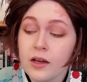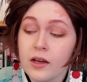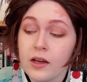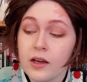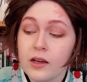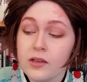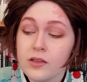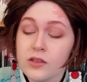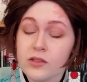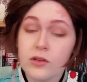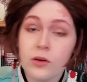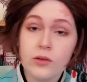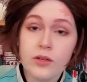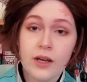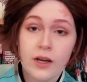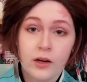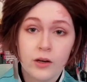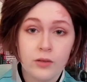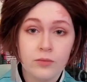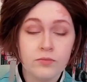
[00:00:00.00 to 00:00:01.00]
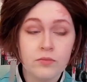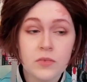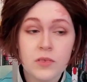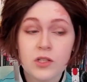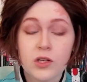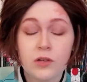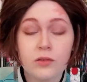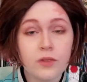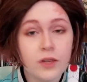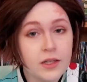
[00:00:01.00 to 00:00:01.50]
sew down.
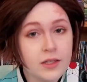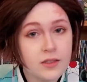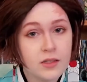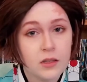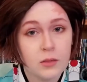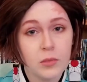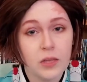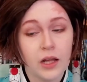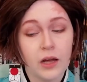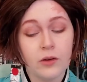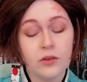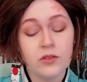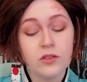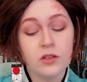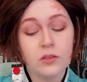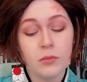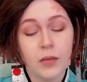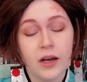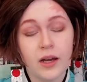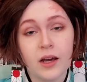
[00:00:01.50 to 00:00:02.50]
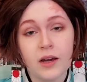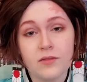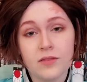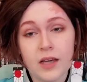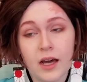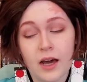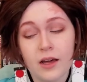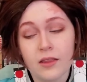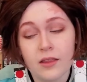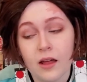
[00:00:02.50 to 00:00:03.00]
Don't forget seam allowance, you might have
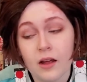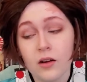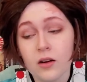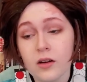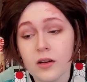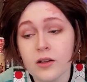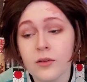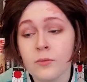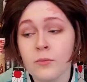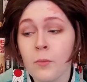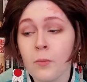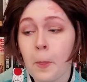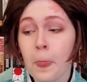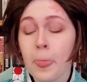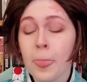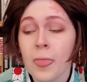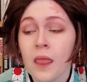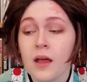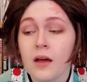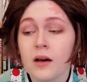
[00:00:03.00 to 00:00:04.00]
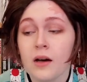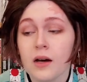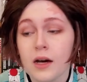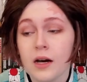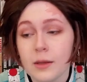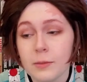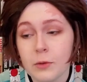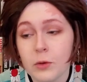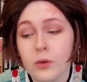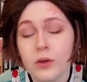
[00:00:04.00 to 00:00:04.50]
to add that on.
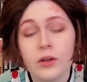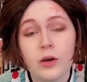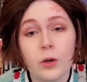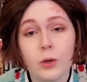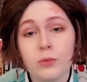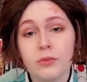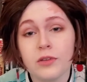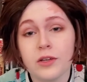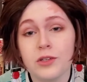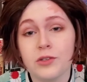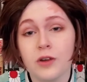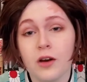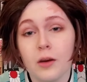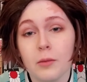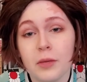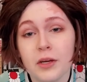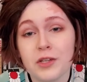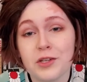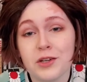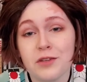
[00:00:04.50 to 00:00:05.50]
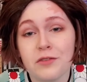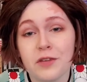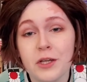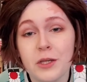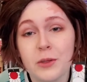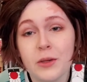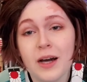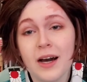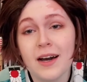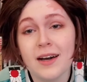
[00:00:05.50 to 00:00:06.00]
I'm going to hopefully draw a picture for
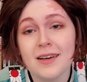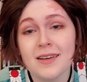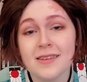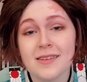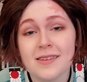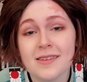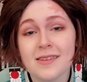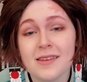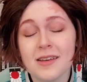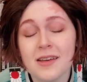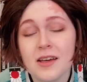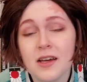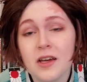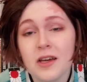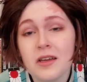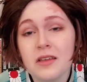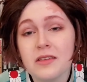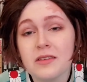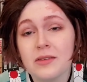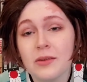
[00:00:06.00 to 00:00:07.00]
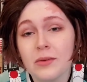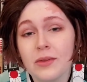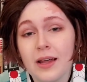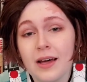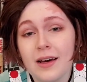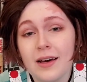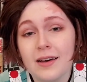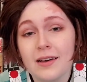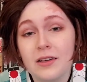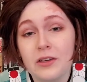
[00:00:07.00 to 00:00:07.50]
you guys so
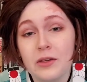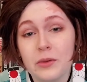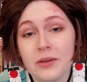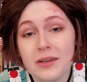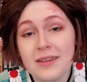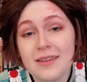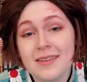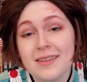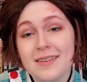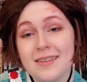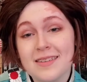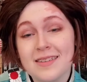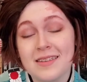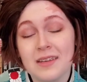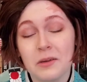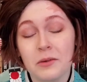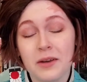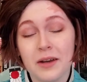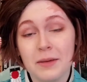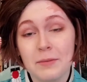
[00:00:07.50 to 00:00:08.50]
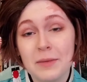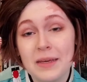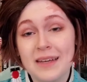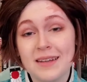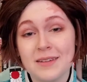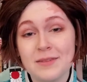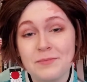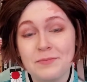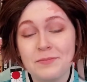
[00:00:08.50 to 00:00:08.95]
that you can see what I mean.